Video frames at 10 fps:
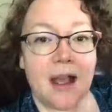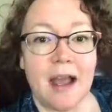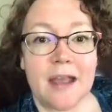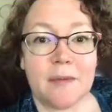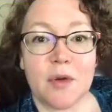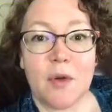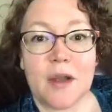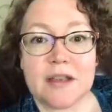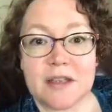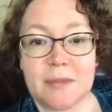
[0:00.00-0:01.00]
I am
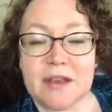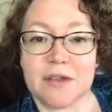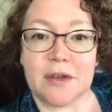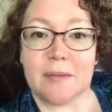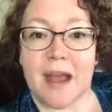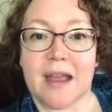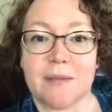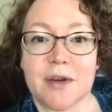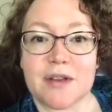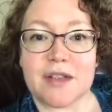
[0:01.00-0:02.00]
going to be doing my
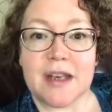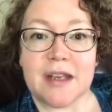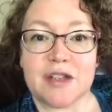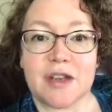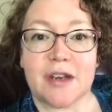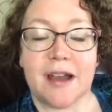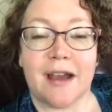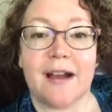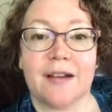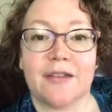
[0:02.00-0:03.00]
impersonation
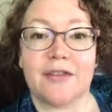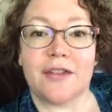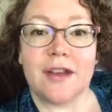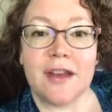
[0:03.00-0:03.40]
of